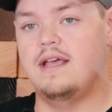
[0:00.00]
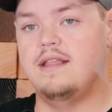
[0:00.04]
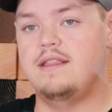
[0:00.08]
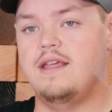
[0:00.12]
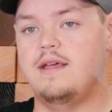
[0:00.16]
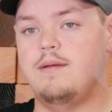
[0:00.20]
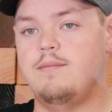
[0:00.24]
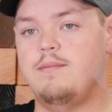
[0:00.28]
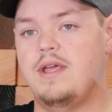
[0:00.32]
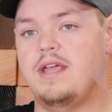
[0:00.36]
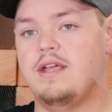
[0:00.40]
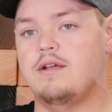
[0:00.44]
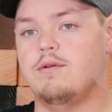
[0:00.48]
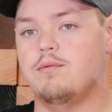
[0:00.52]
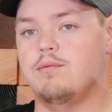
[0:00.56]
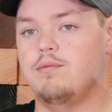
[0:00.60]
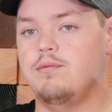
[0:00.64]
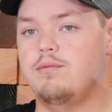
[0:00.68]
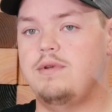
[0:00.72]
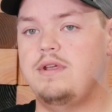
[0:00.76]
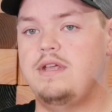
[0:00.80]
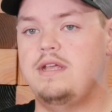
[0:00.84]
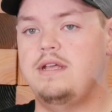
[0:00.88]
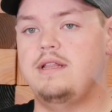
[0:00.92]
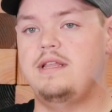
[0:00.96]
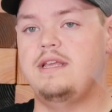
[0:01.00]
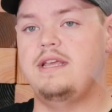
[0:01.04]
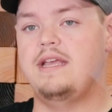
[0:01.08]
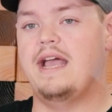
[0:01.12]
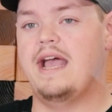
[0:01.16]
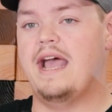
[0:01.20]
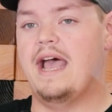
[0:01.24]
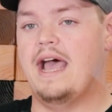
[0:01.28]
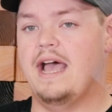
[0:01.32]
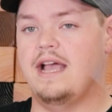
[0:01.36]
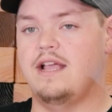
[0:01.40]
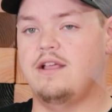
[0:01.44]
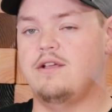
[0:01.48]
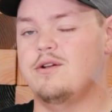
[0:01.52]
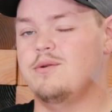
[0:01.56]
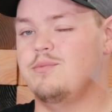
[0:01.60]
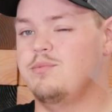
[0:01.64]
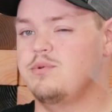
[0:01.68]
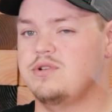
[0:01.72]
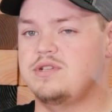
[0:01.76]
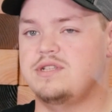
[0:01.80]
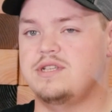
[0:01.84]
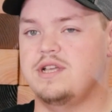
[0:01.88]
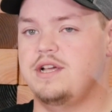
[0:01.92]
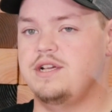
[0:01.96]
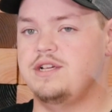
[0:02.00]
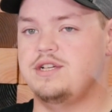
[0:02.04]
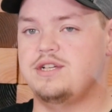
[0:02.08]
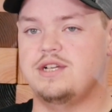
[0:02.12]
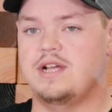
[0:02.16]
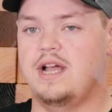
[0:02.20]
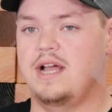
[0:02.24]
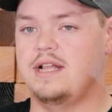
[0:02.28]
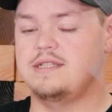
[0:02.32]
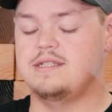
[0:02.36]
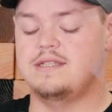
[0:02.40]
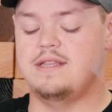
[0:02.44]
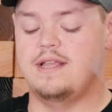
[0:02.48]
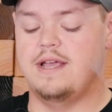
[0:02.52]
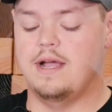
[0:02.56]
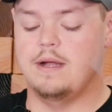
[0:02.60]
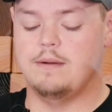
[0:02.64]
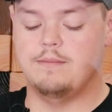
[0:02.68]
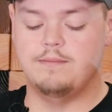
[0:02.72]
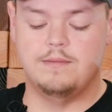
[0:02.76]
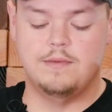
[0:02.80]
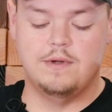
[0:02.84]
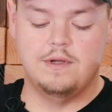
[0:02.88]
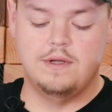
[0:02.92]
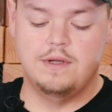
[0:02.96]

and then make really accurate, precise shots there.